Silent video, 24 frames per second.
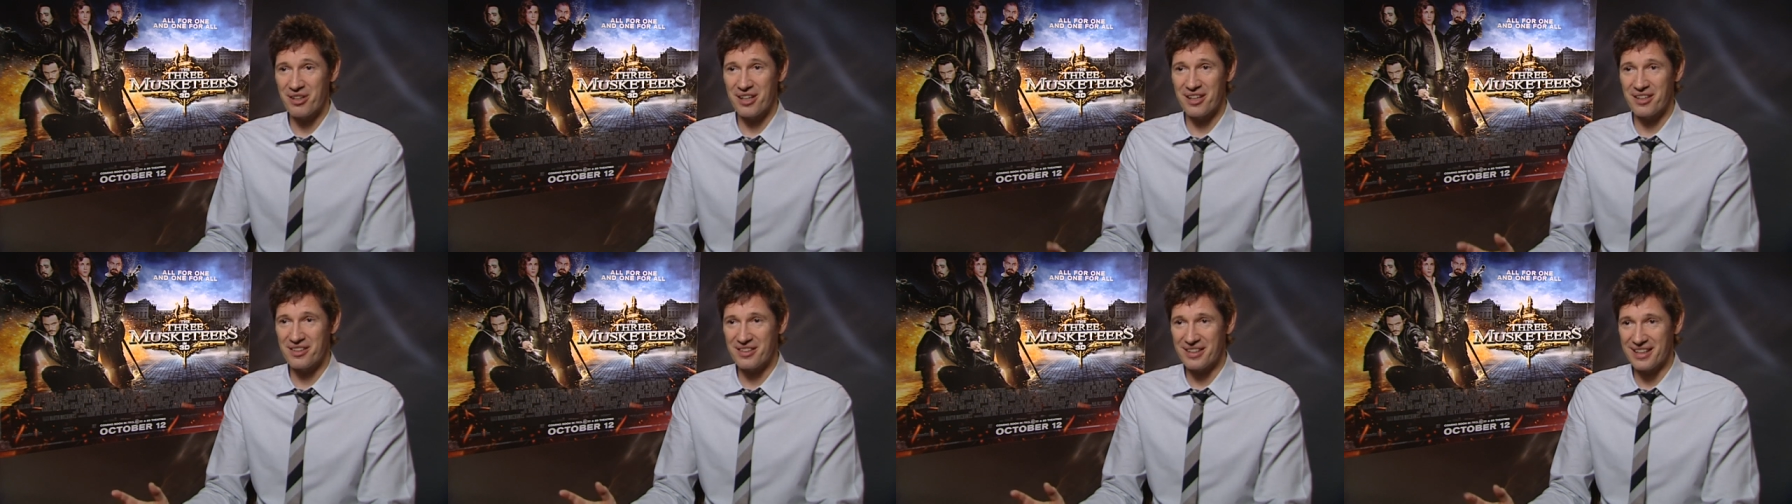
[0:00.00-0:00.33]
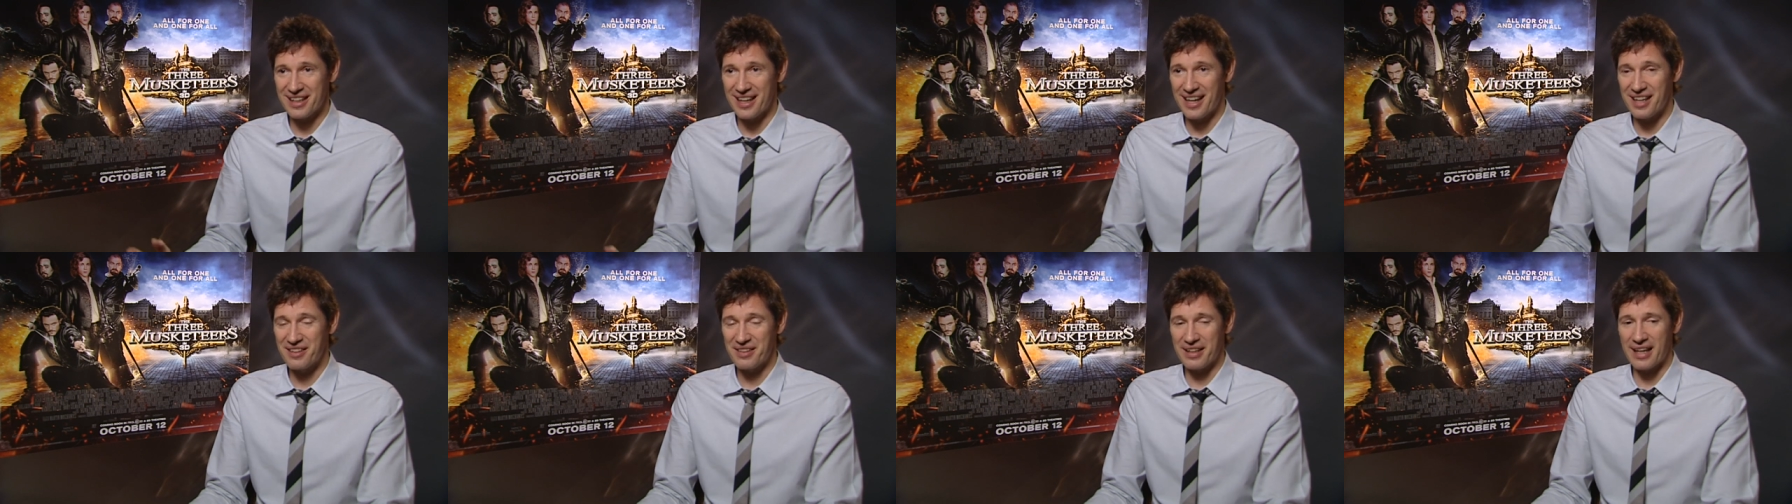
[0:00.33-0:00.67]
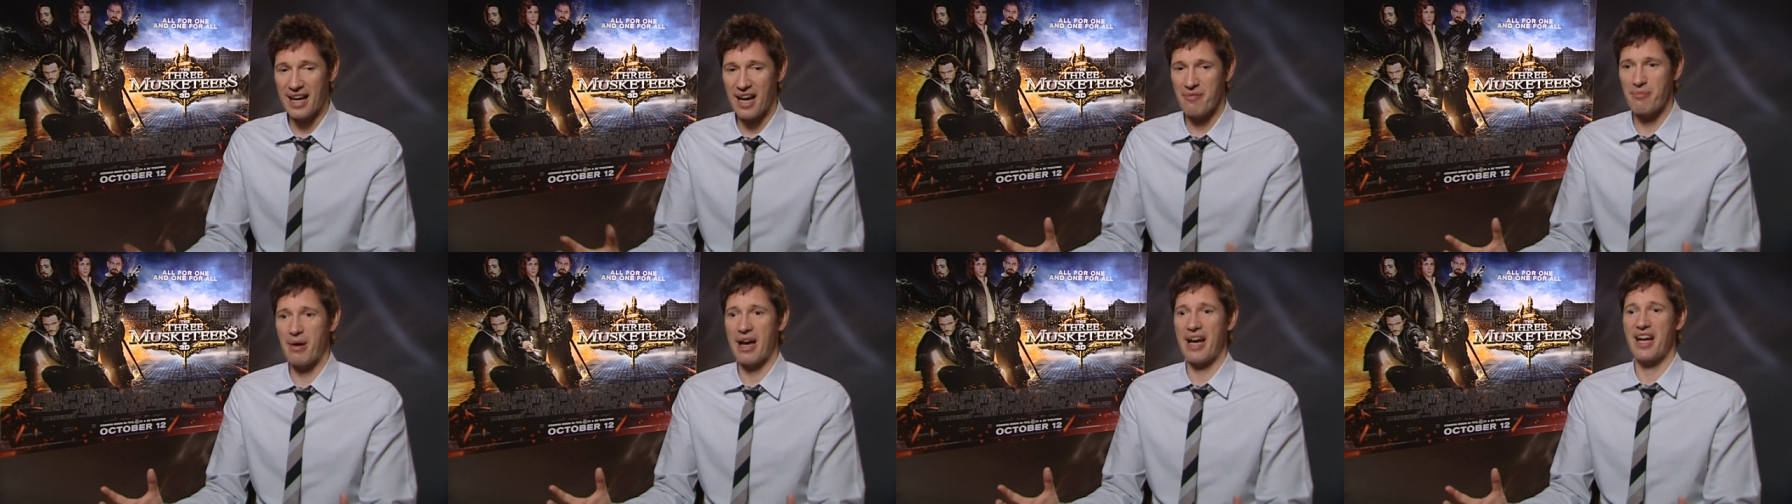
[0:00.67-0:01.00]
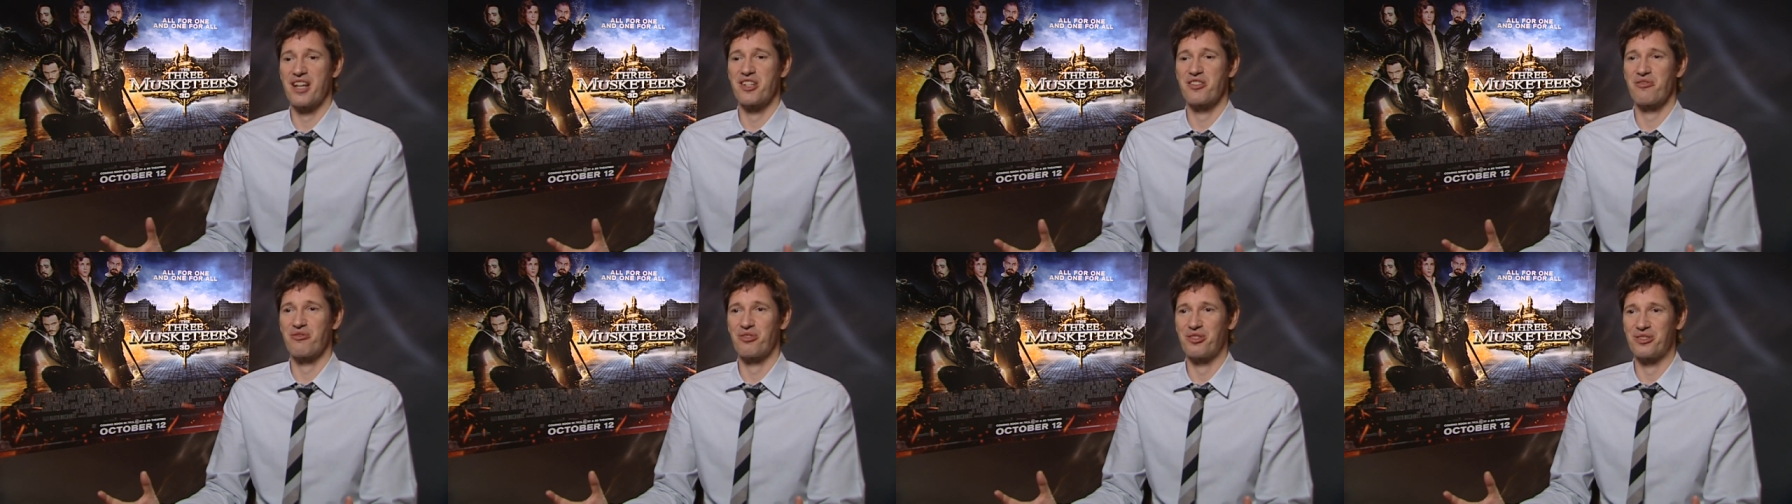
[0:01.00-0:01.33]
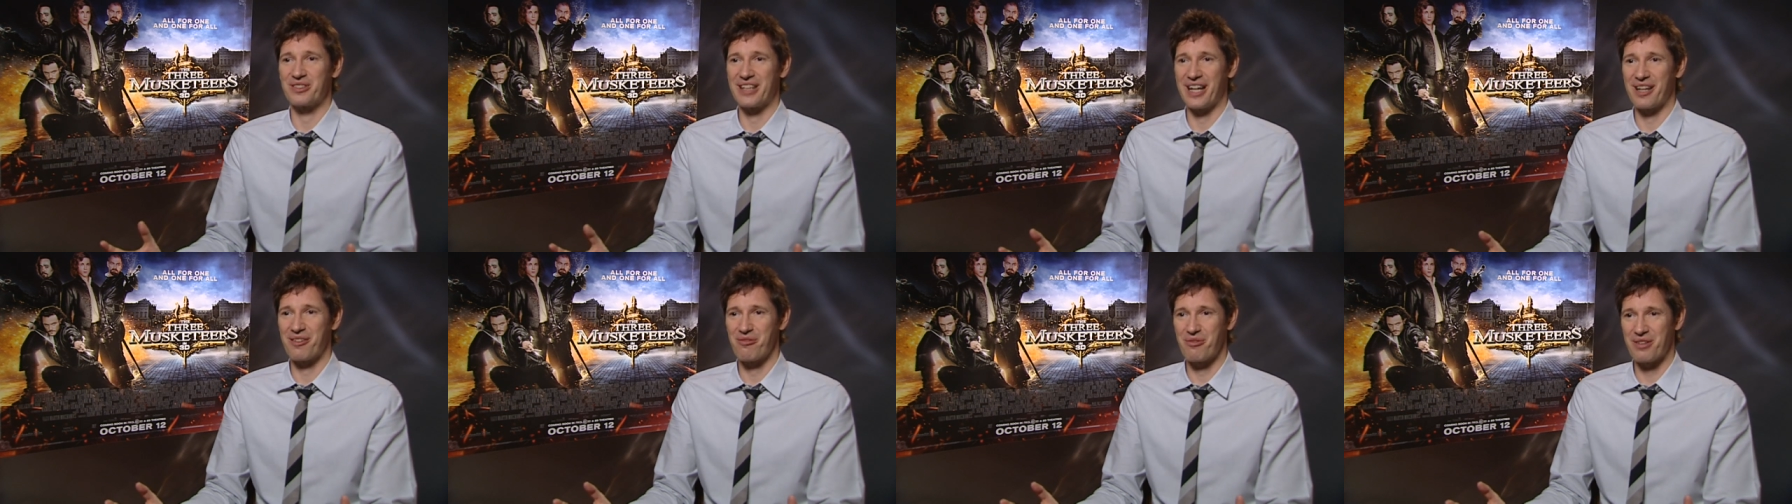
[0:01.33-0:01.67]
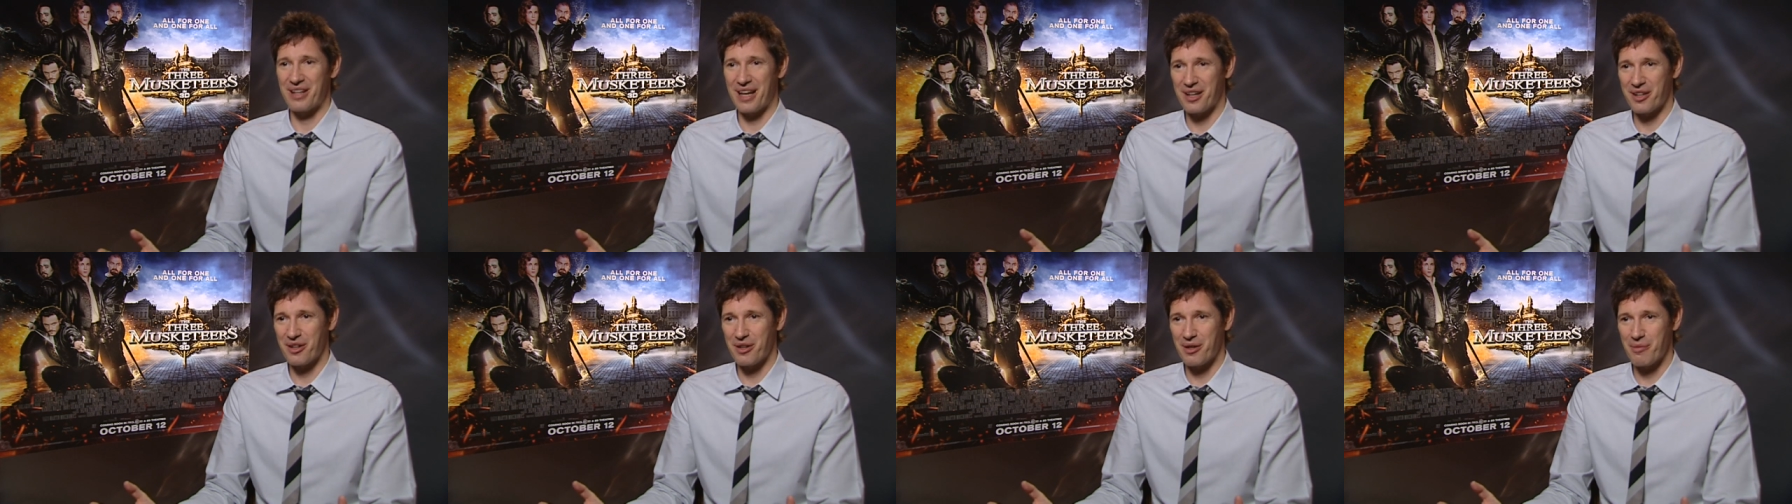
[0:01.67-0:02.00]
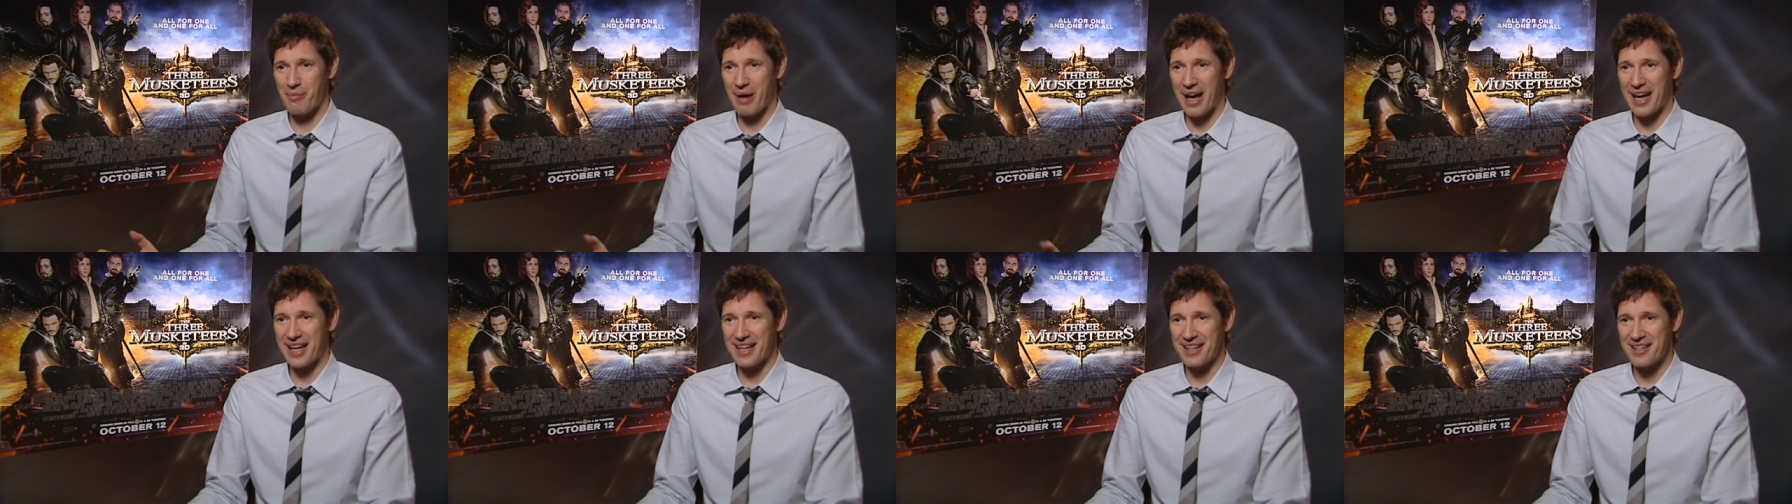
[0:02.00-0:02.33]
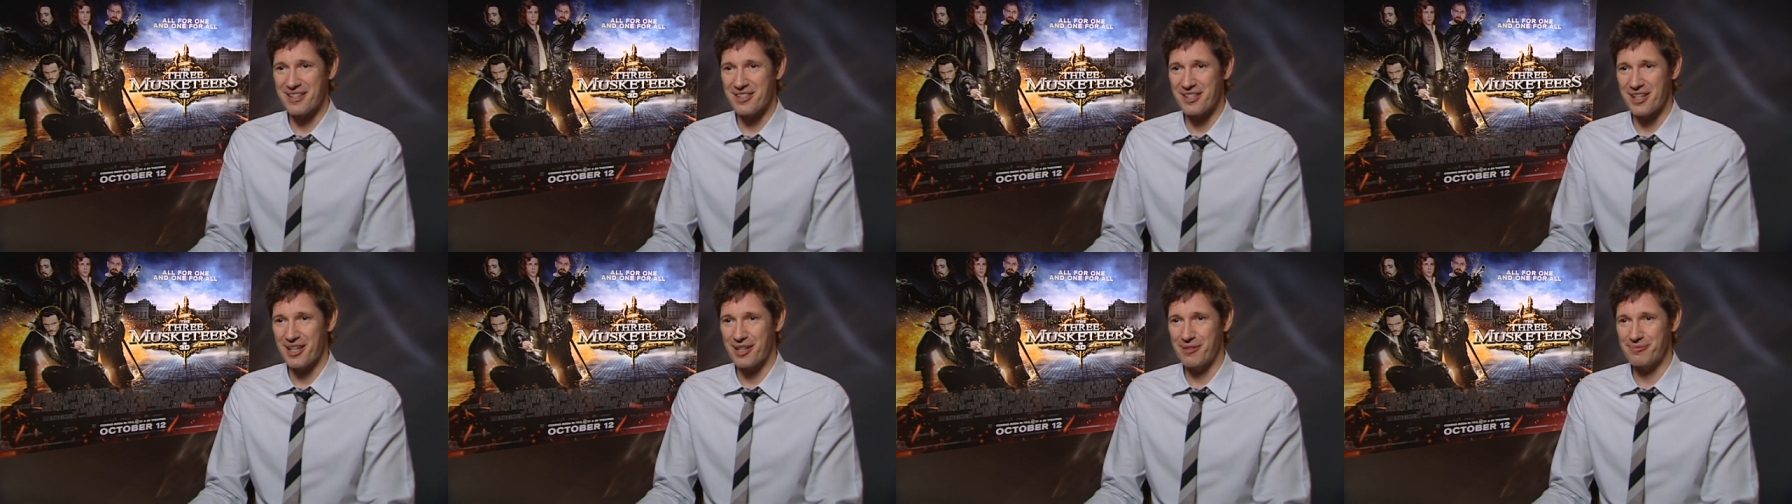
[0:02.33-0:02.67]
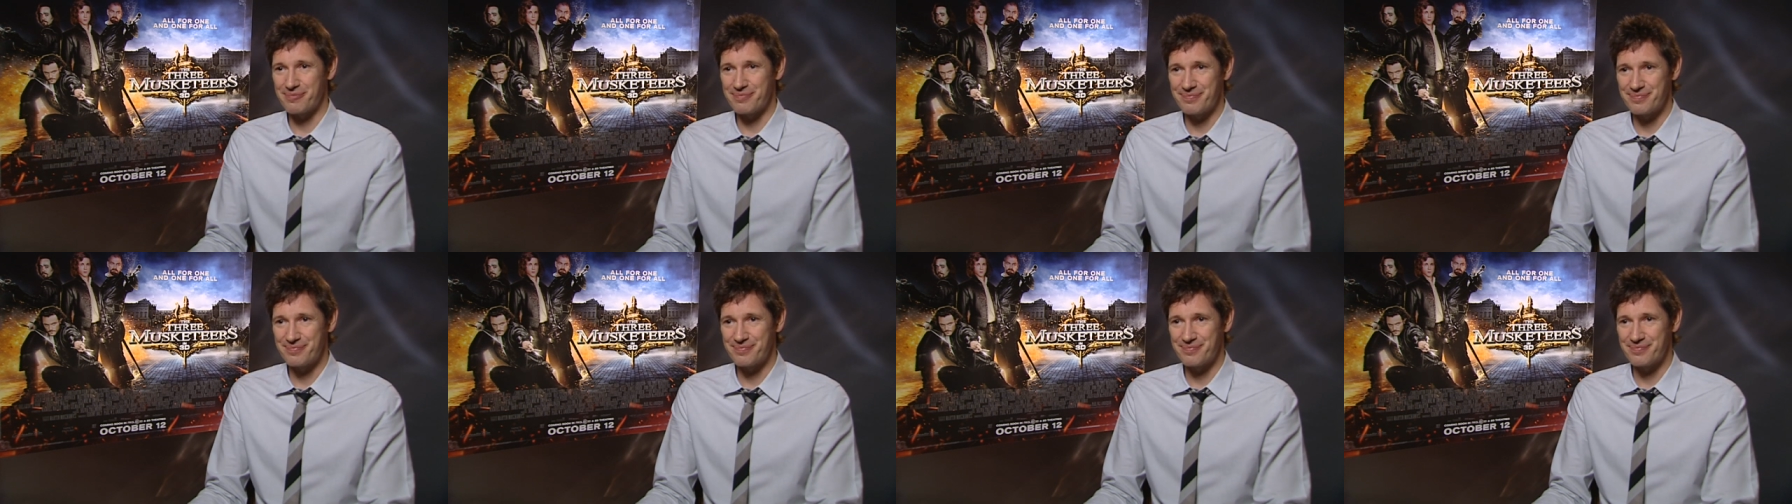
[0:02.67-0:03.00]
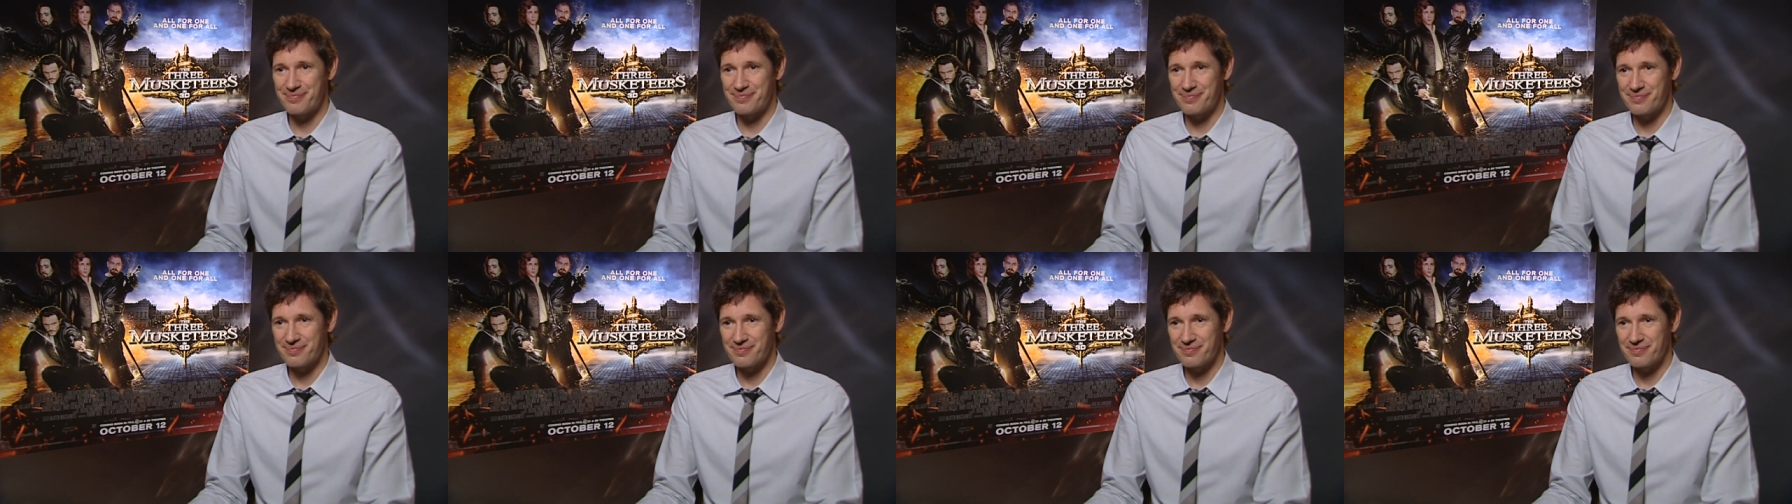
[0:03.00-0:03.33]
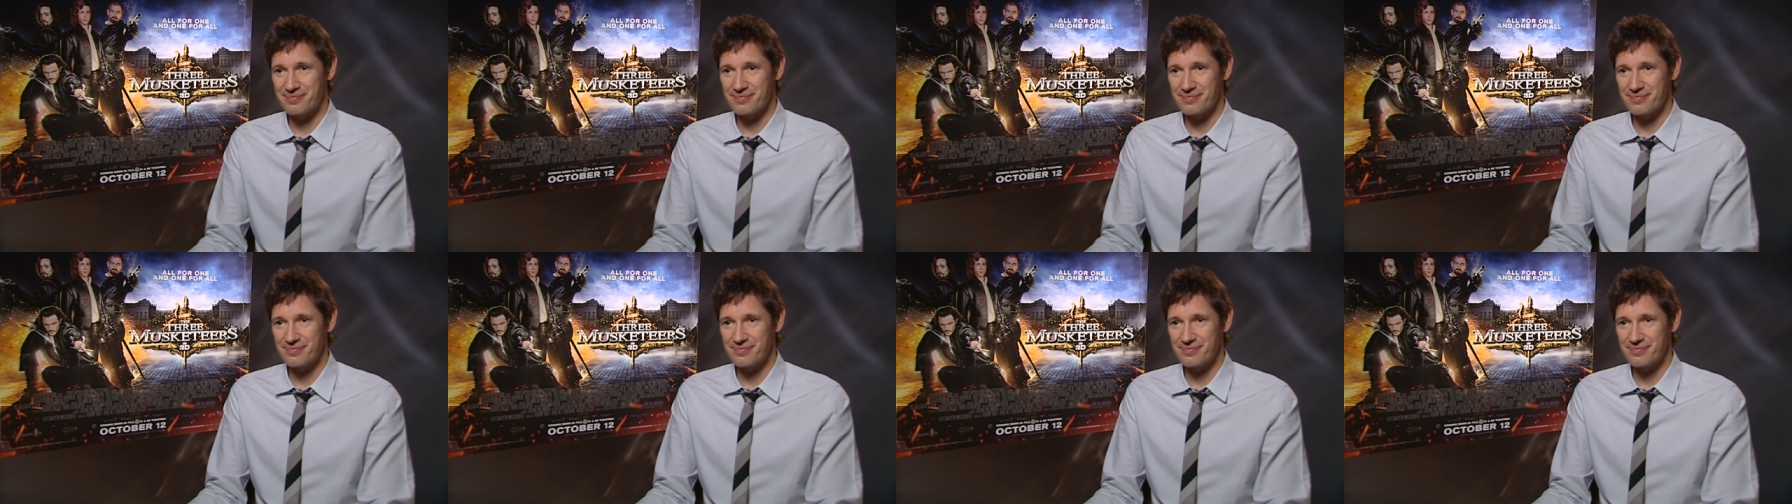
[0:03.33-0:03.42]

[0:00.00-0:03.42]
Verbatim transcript: And I think I think I have my hands full now without going back in time. Hmm.